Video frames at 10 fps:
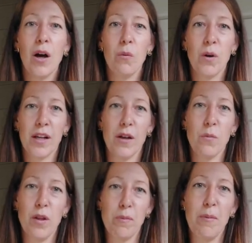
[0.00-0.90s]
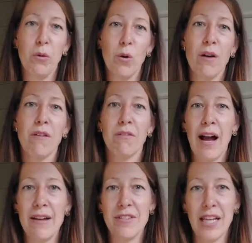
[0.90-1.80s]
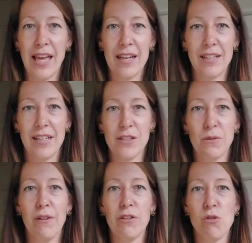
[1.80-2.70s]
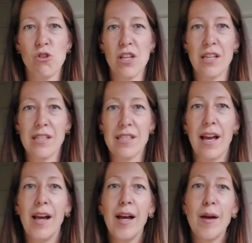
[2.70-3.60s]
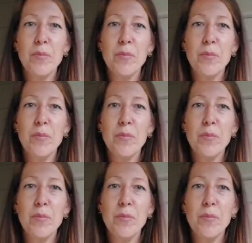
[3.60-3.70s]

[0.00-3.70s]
working with people who have arrived in Canada as refugees, I'm